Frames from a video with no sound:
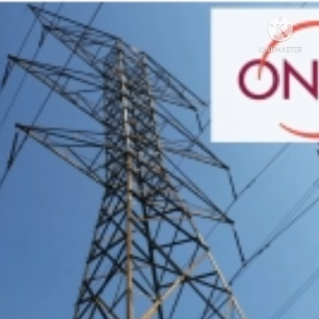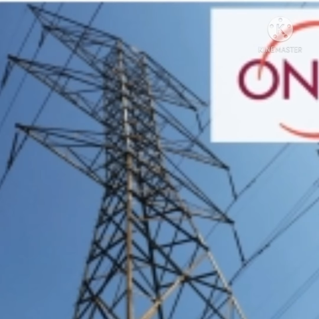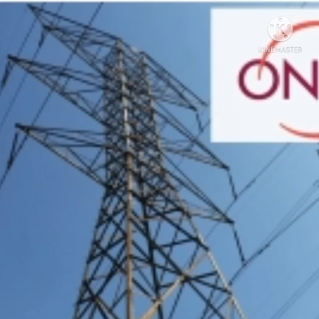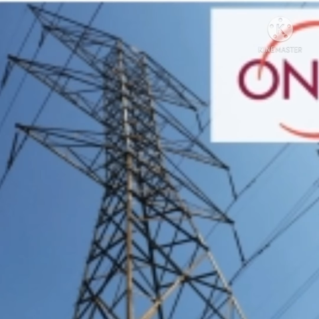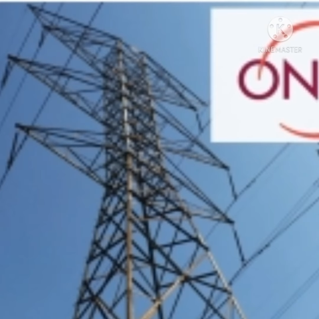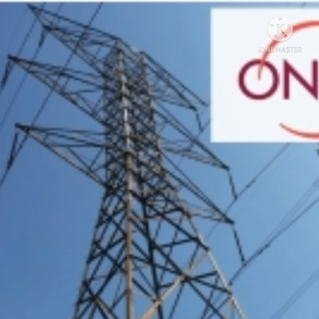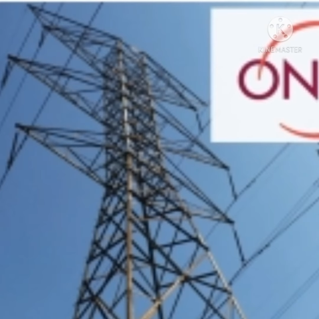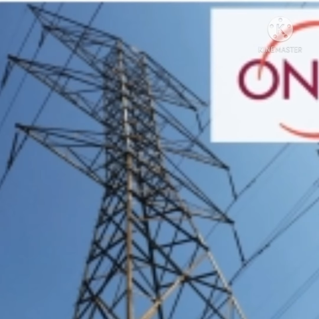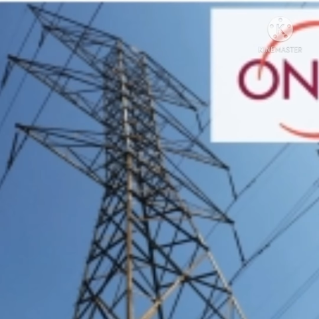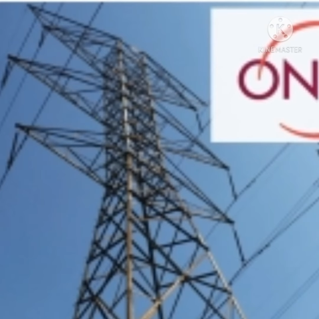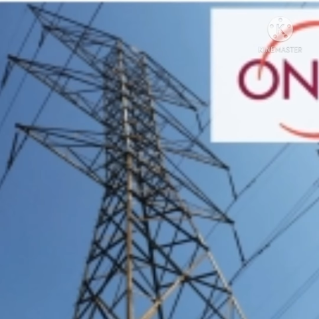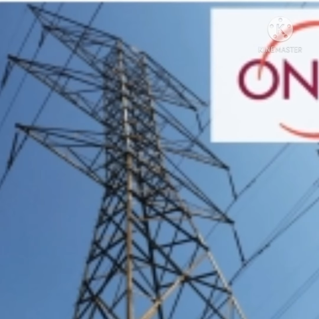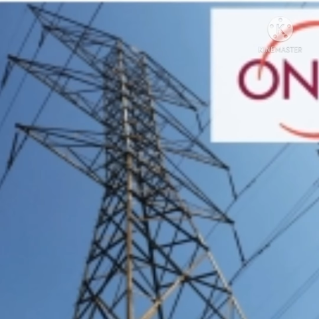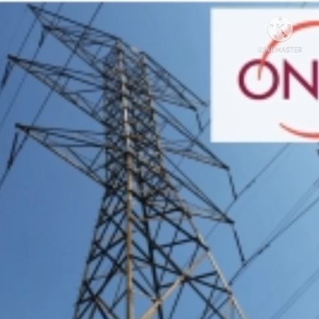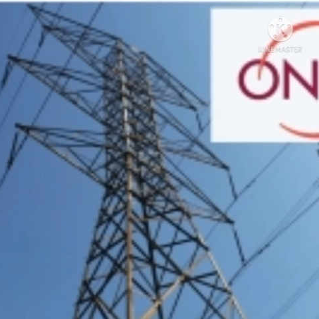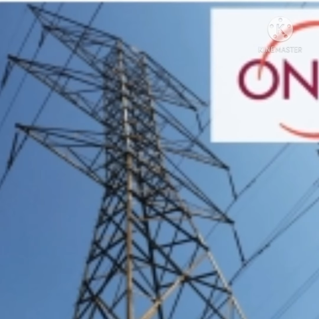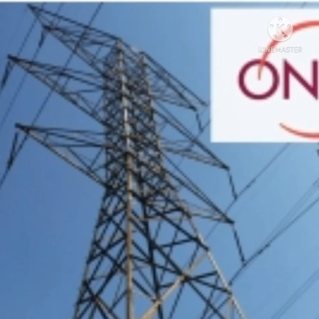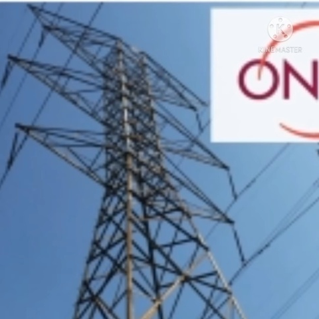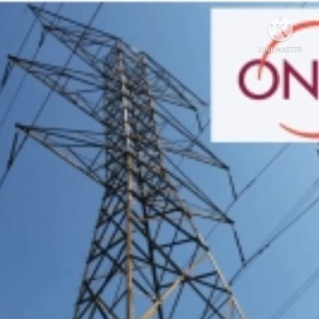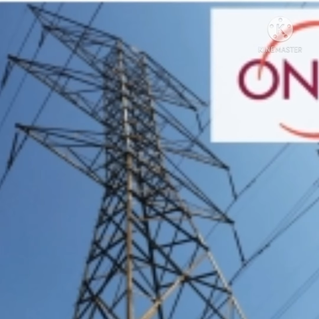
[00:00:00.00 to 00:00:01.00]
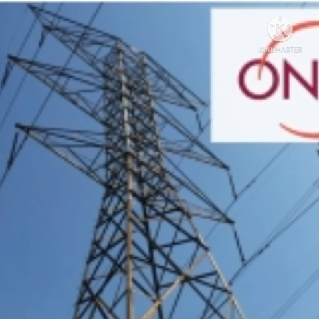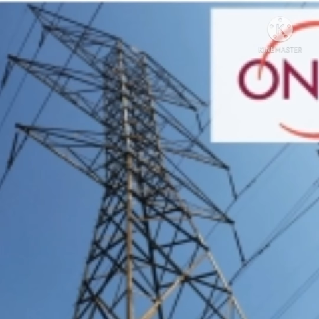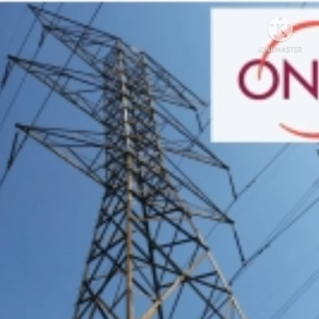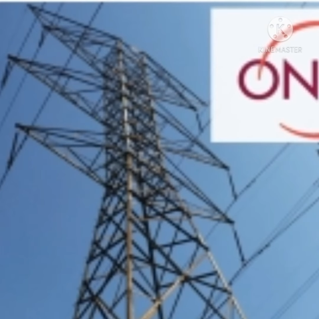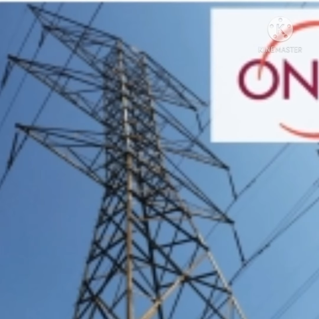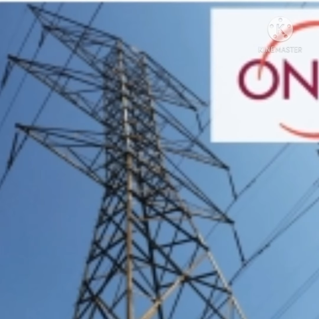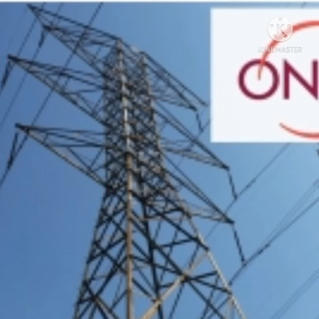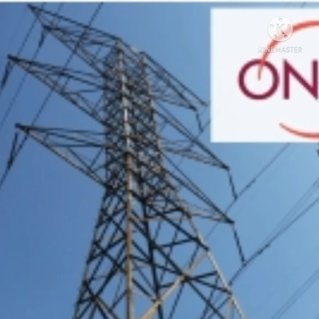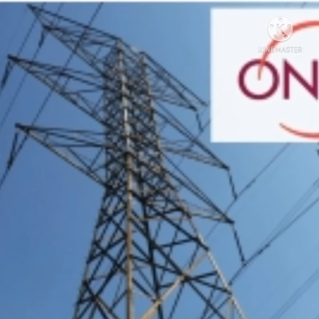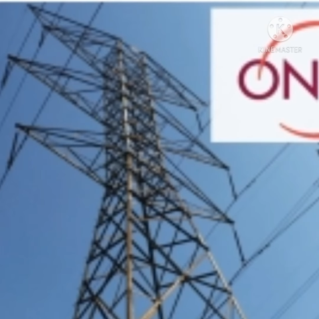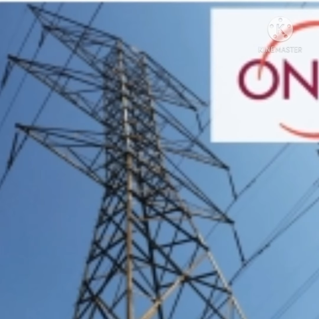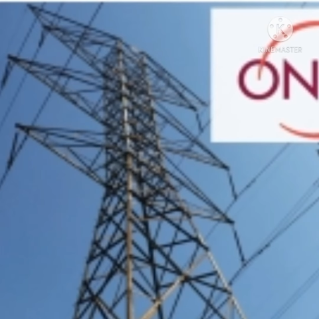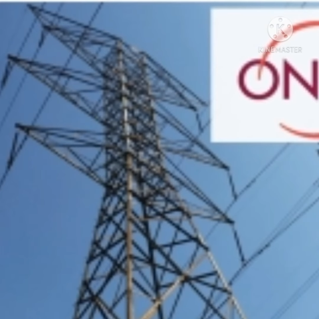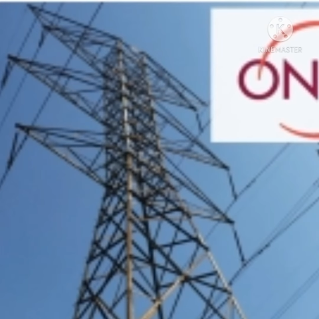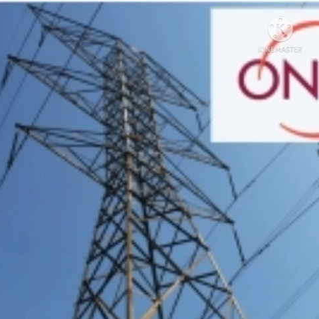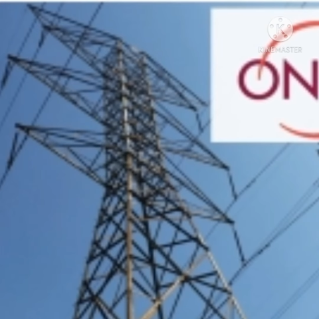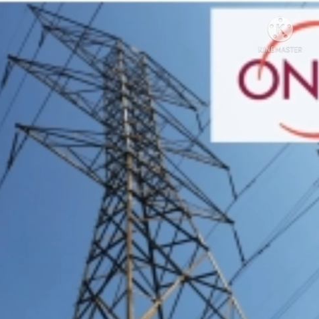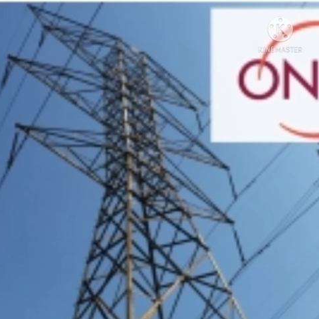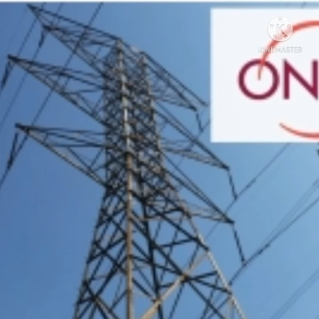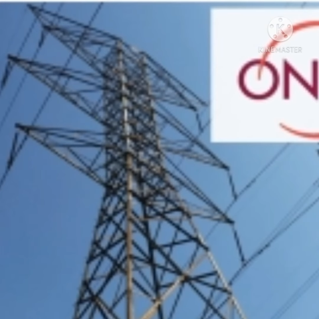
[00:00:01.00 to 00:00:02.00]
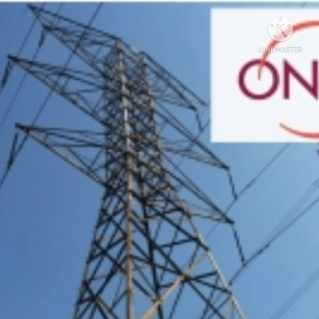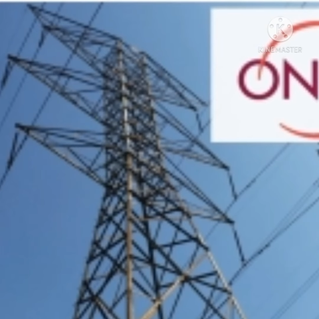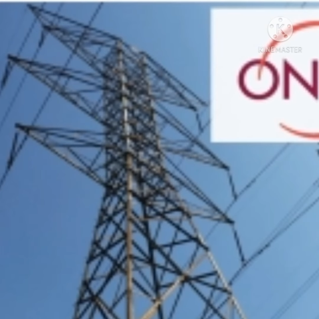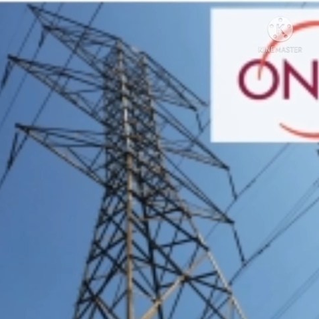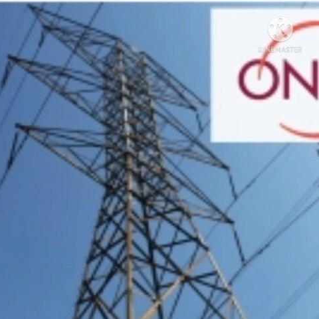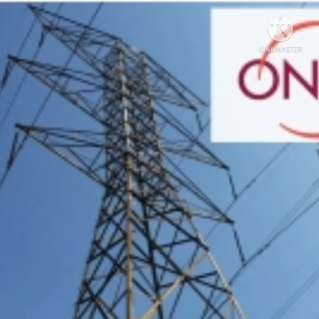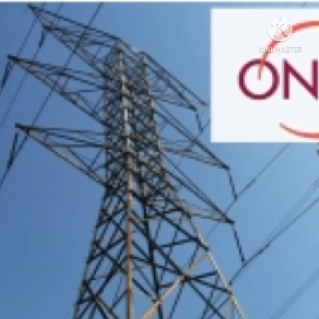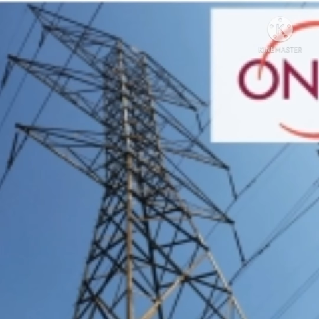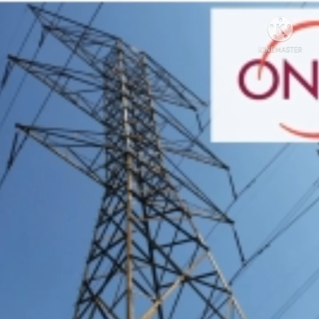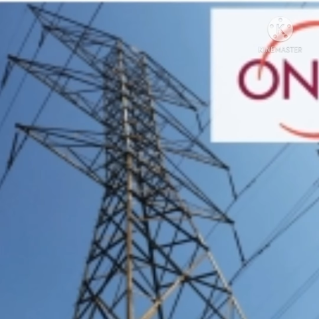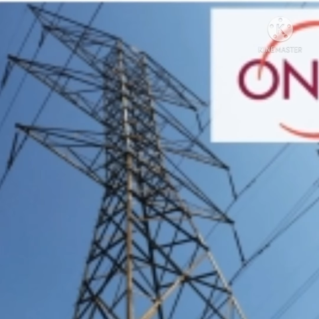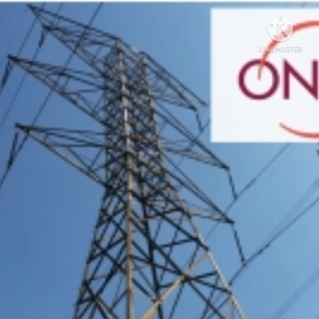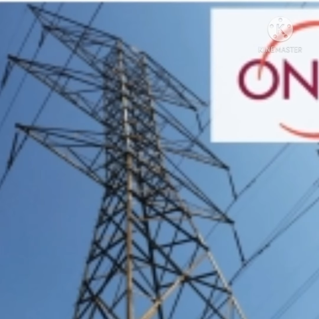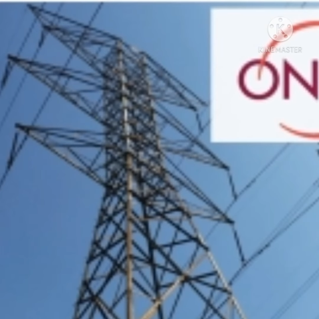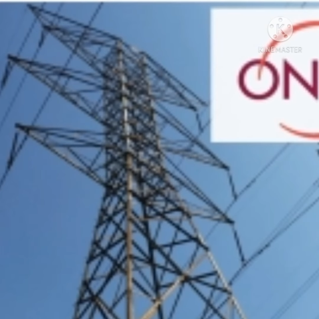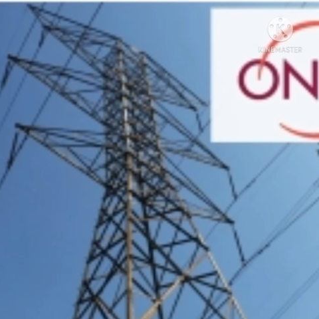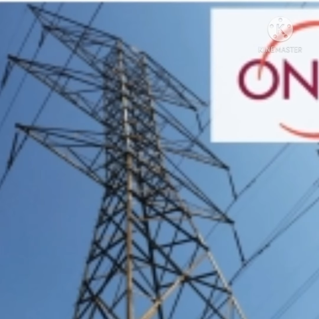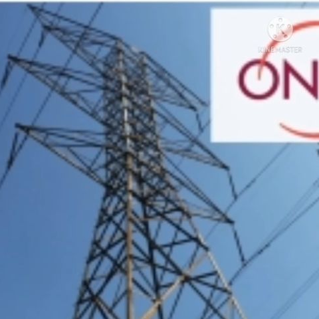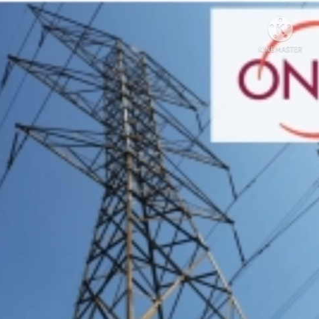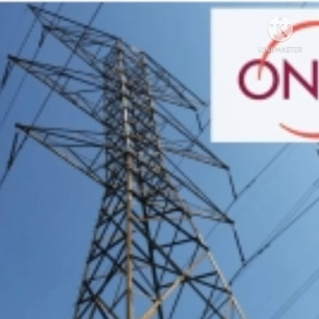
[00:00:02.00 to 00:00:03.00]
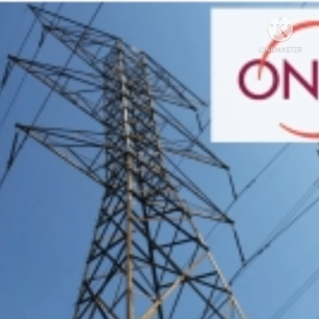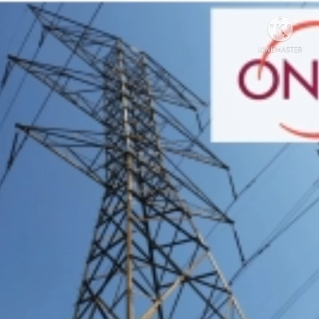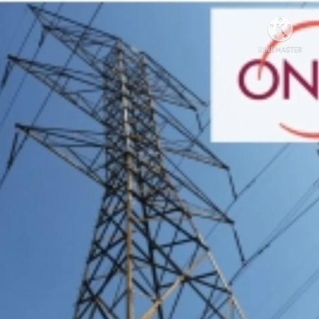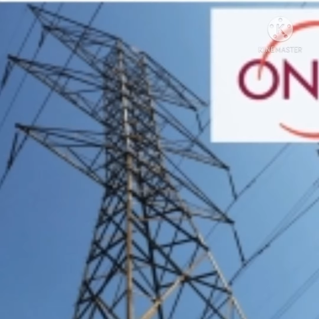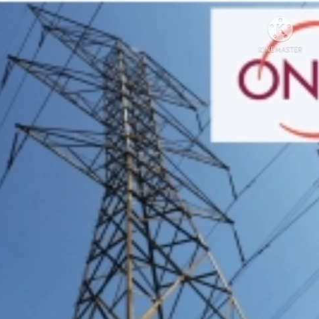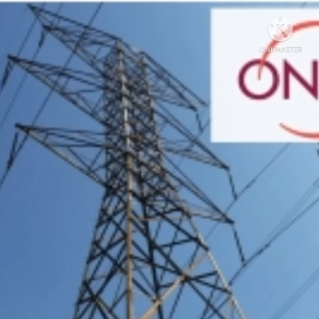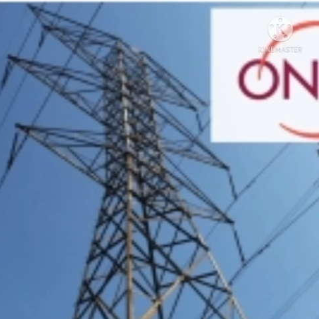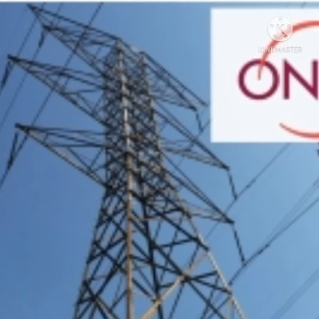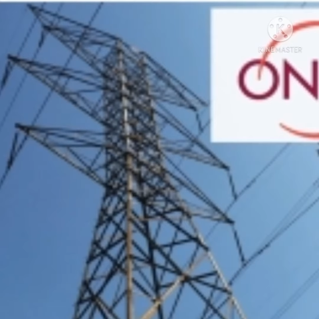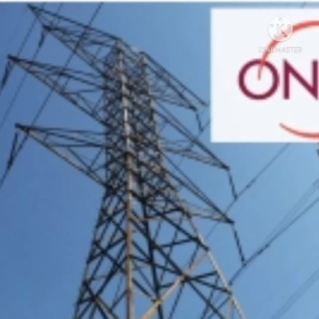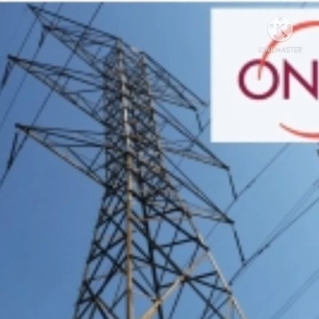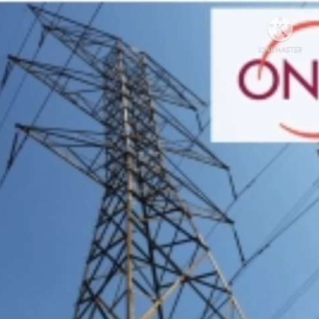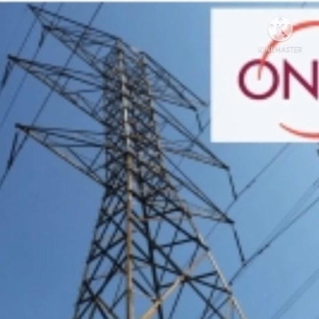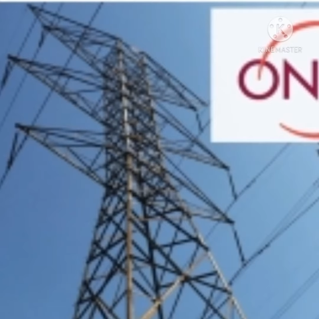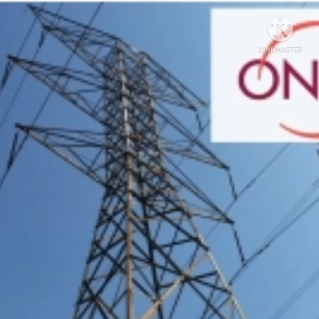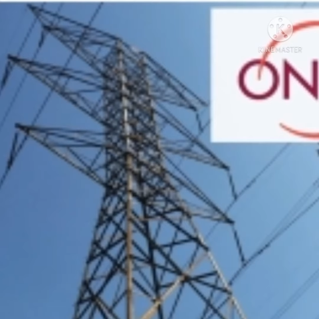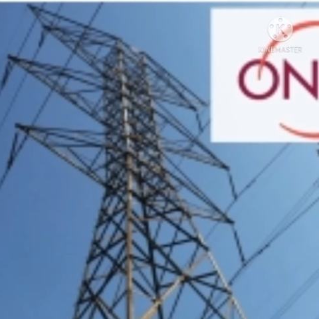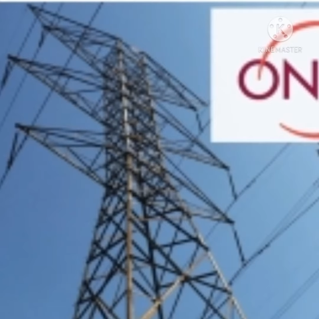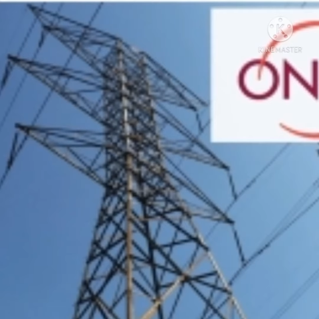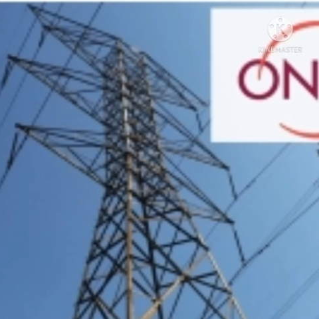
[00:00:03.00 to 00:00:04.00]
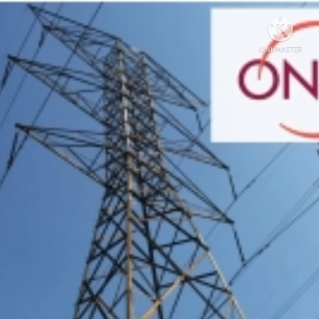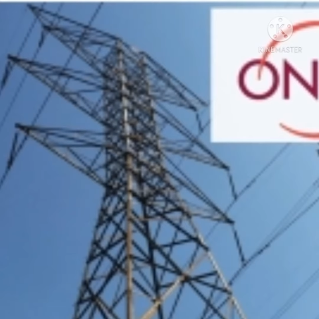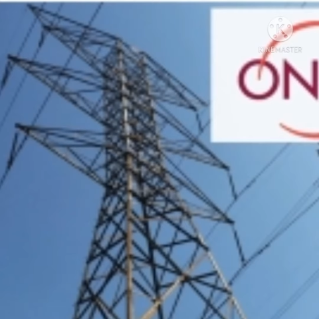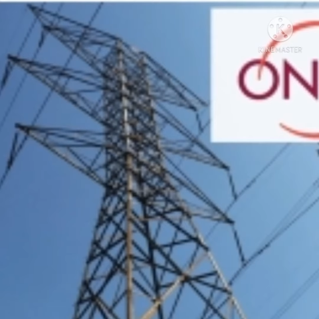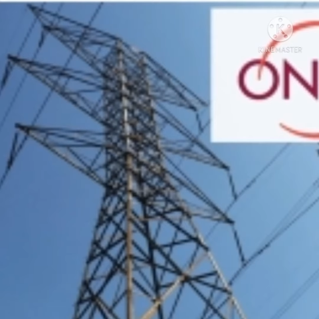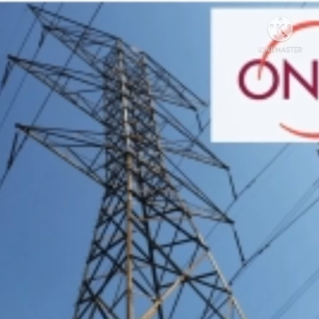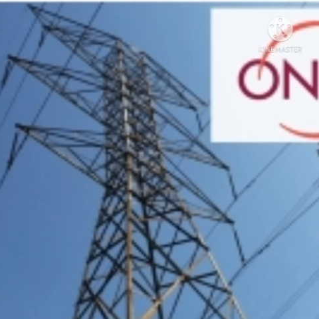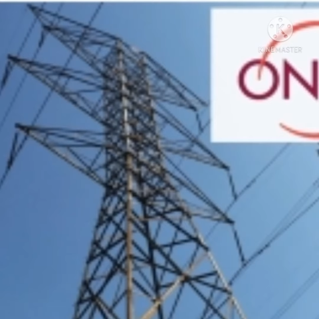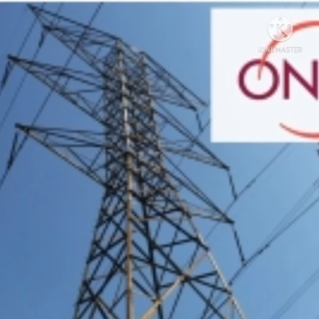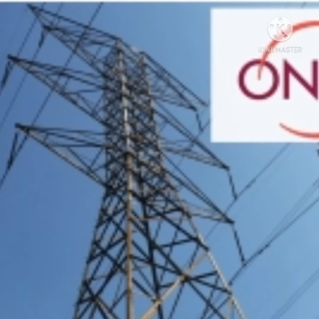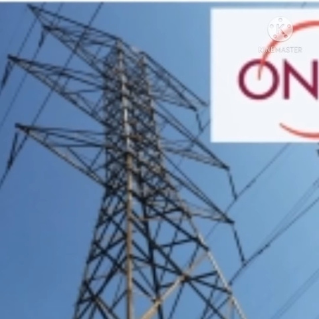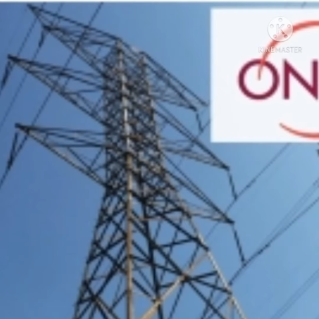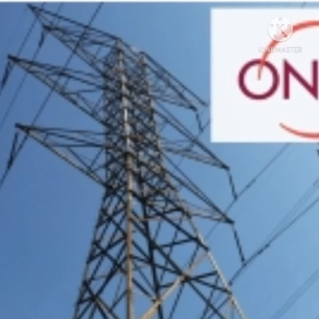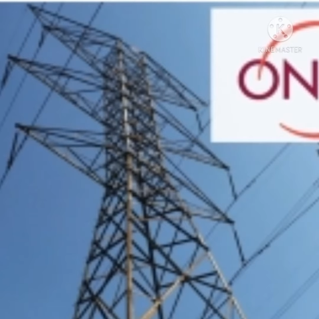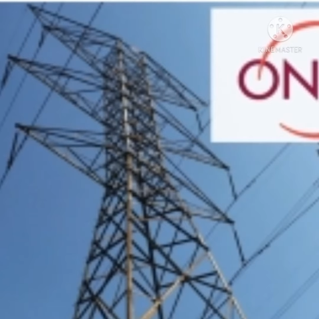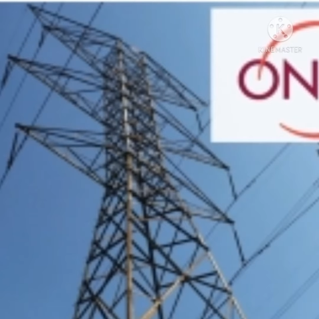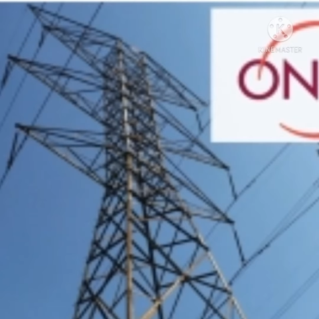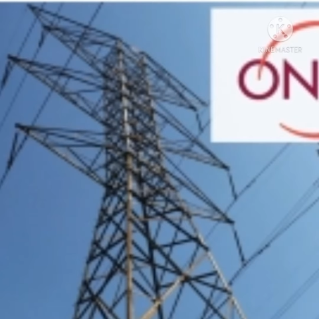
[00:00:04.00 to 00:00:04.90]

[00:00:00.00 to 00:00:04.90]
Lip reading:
(no speaker visible)